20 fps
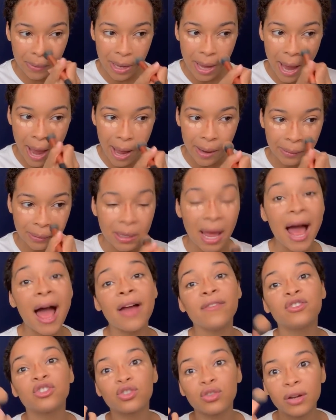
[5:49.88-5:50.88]
Yeah, and
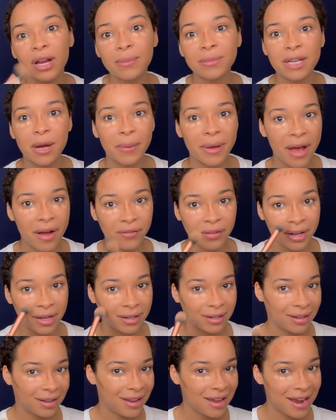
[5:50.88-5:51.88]
live streams. Yeah, we have
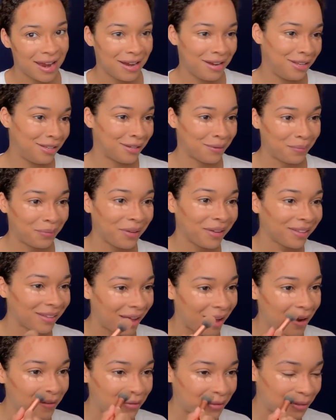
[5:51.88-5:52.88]
like 80-something
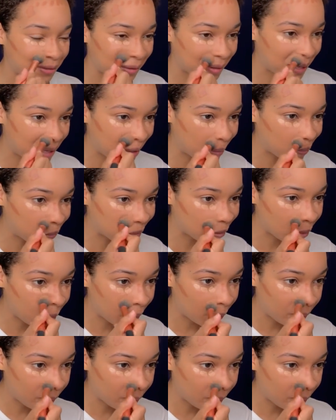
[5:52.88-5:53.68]
live streams.